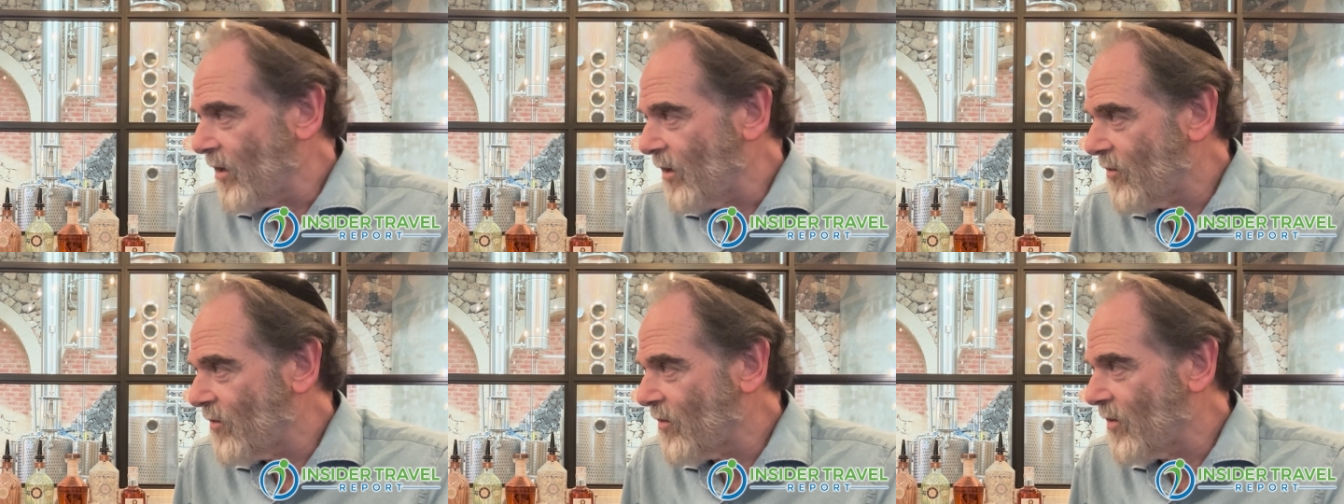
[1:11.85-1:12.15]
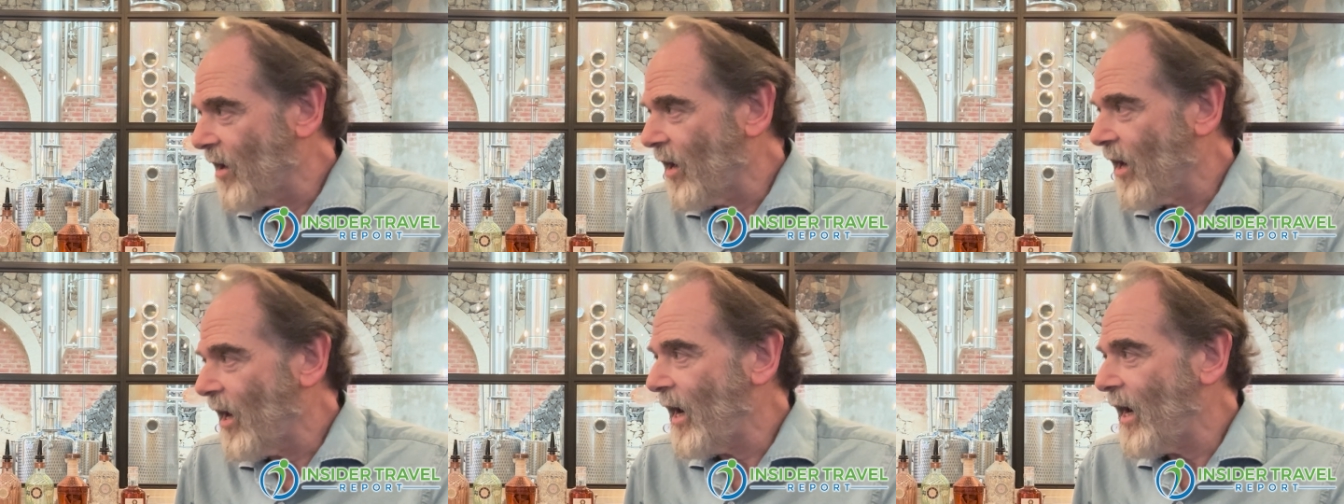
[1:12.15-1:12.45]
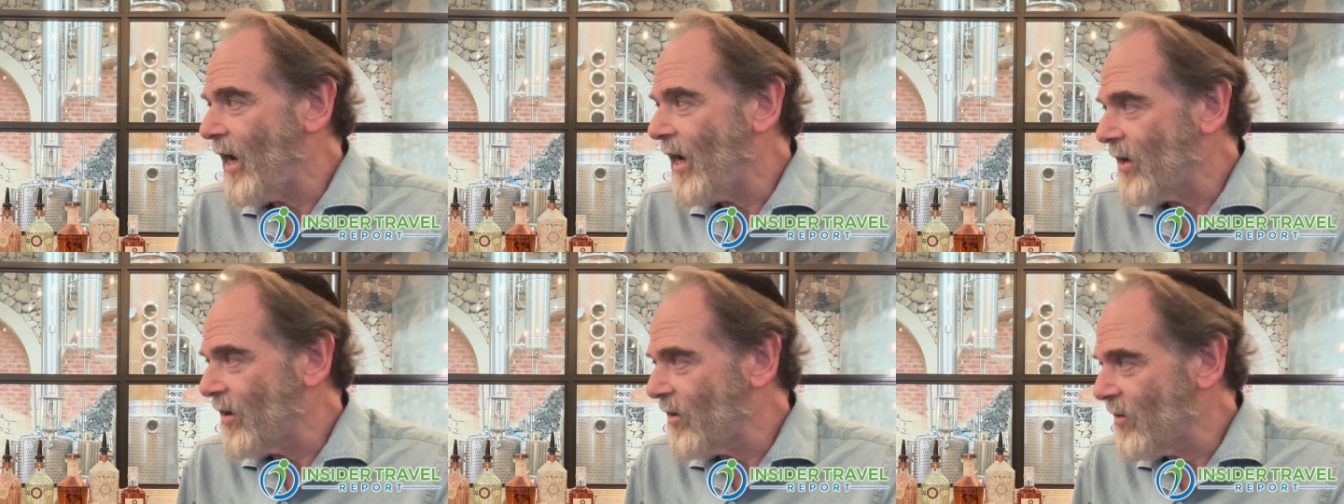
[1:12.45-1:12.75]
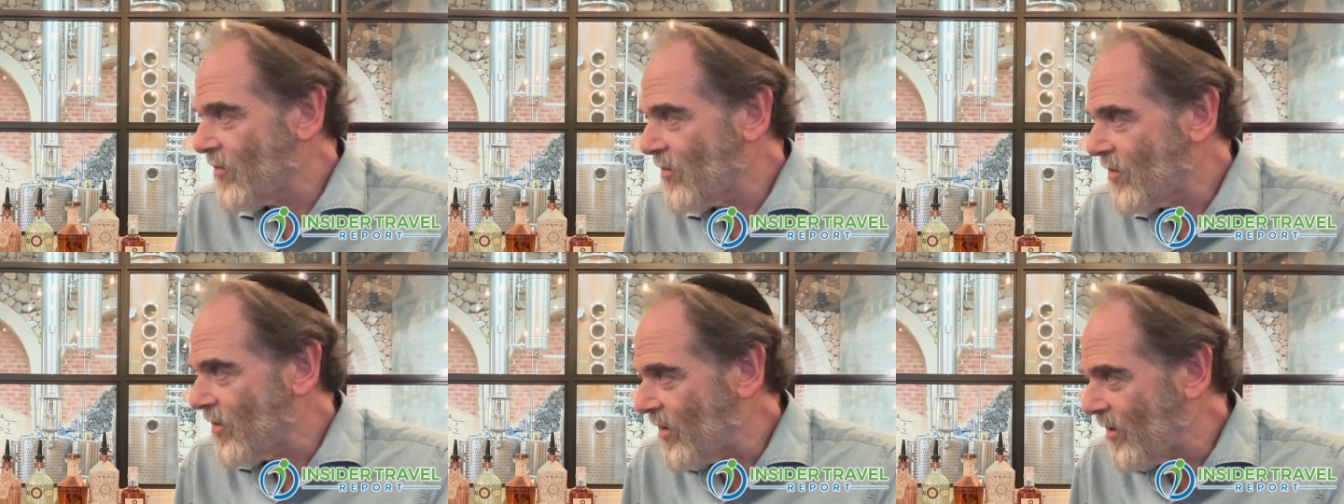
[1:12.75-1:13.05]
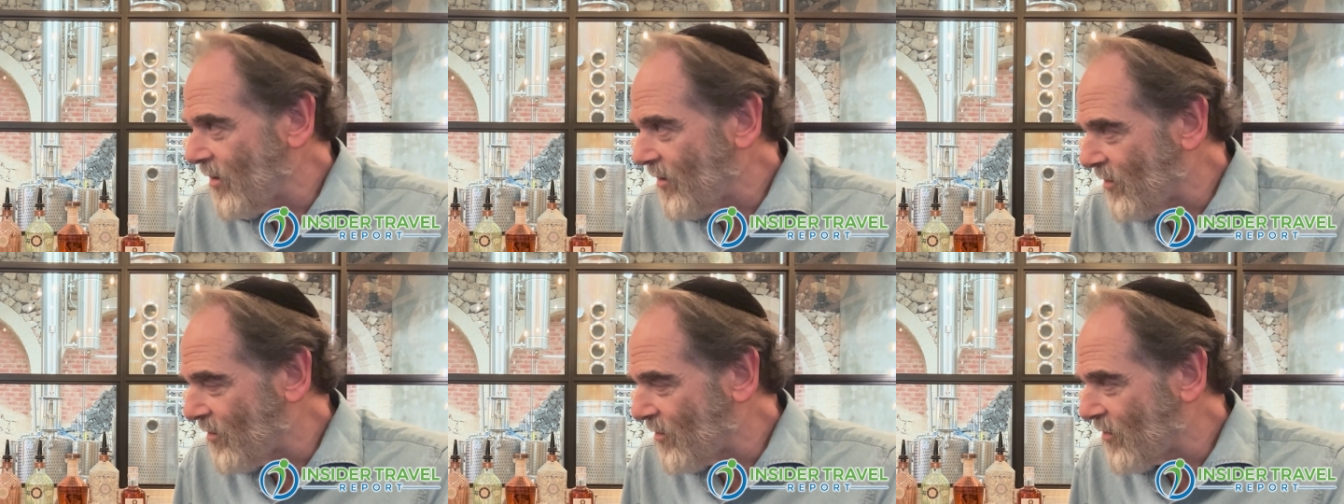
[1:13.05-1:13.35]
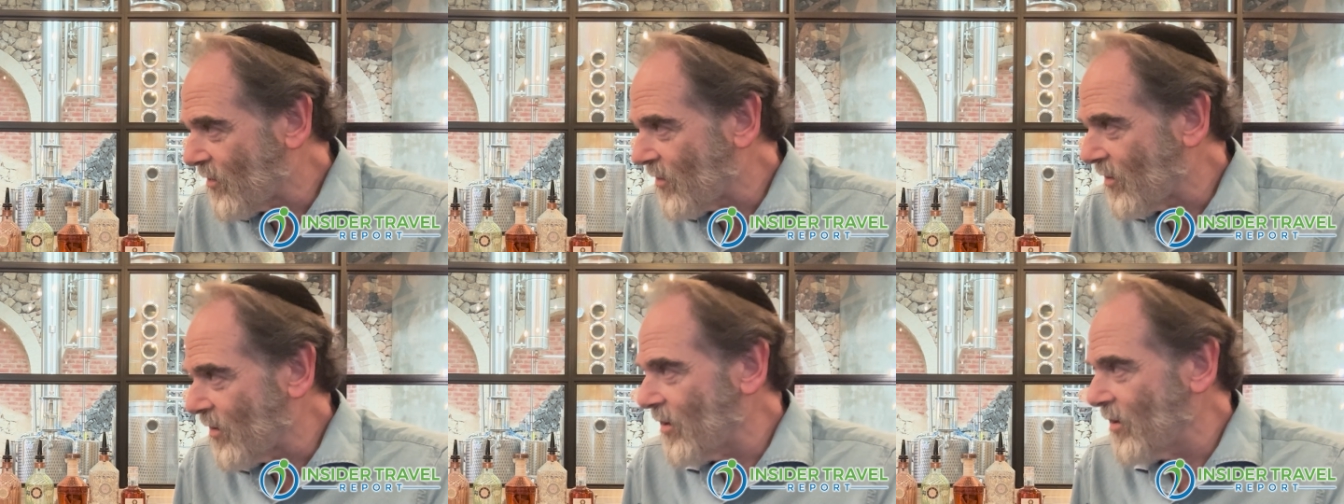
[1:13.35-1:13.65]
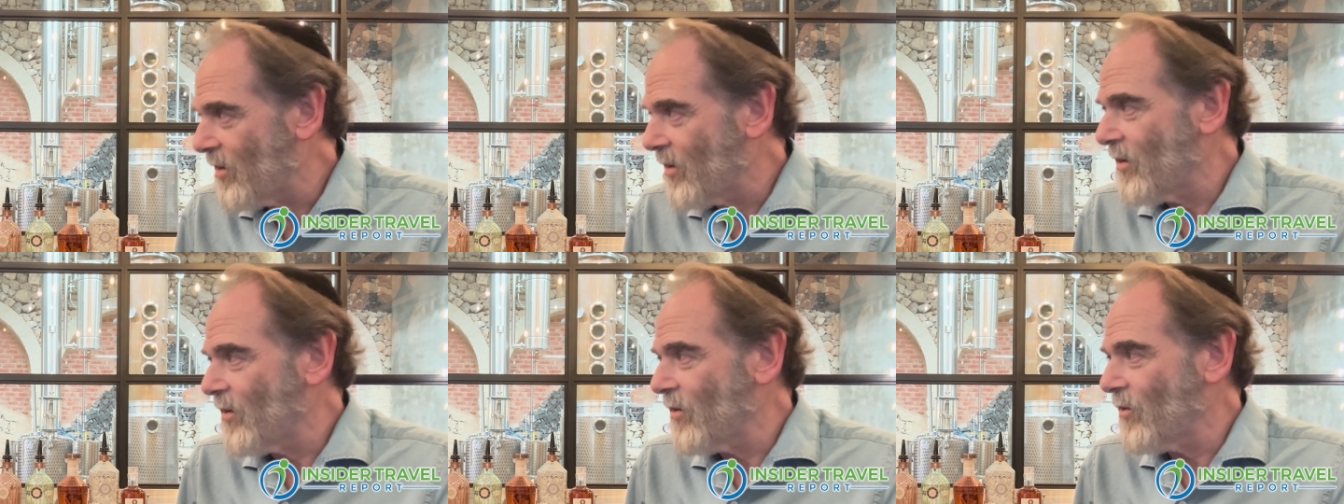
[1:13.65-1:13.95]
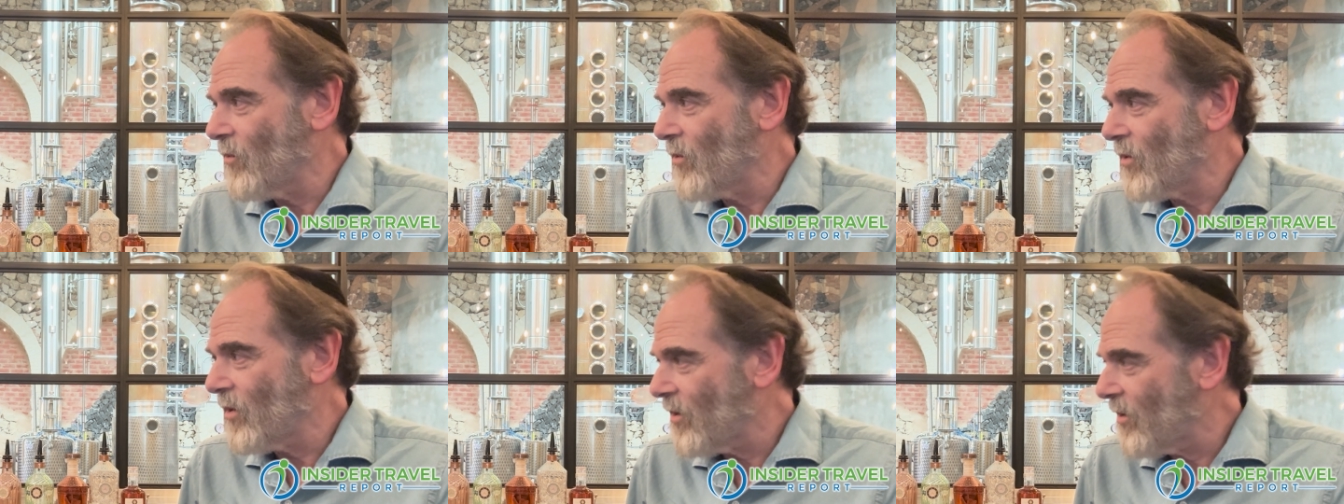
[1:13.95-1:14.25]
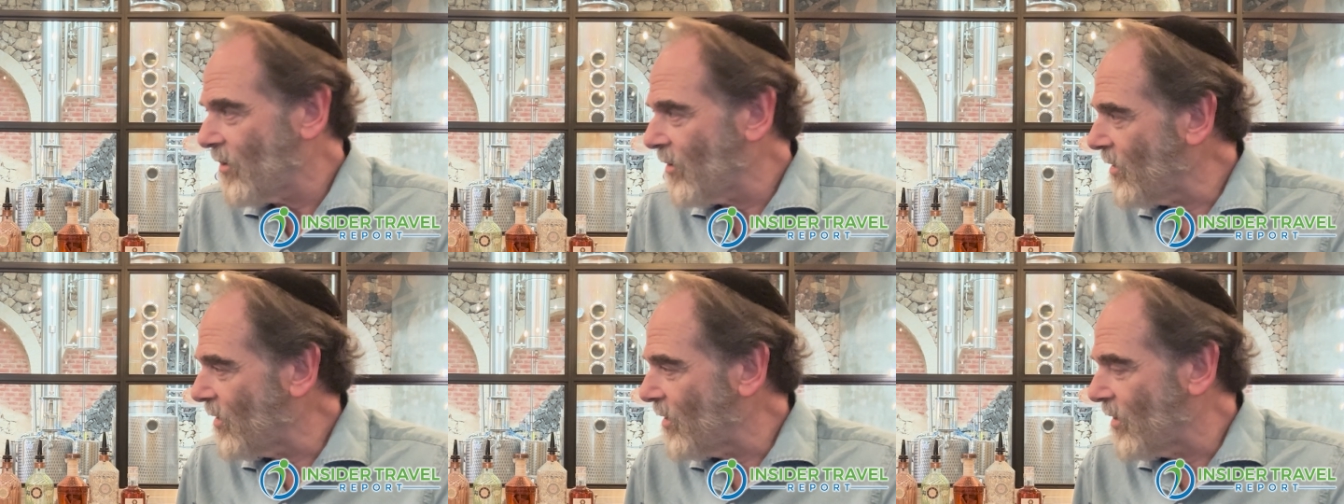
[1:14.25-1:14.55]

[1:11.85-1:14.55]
It's the hottest industry in the world,